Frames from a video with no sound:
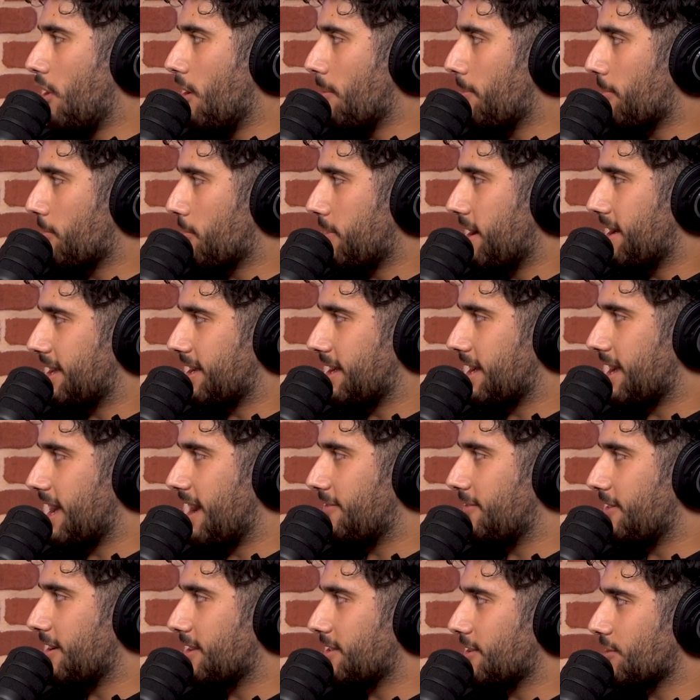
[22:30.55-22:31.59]
operating a
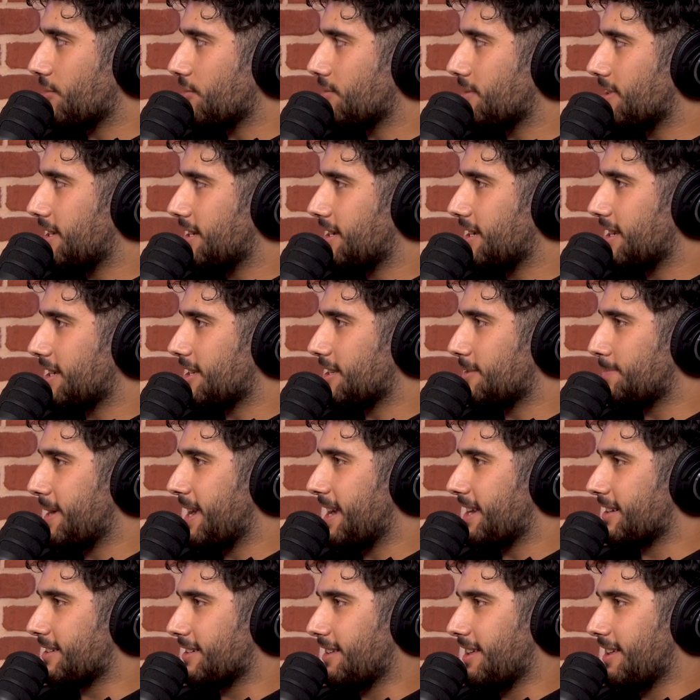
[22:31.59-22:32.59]
cafe that you didn't expect?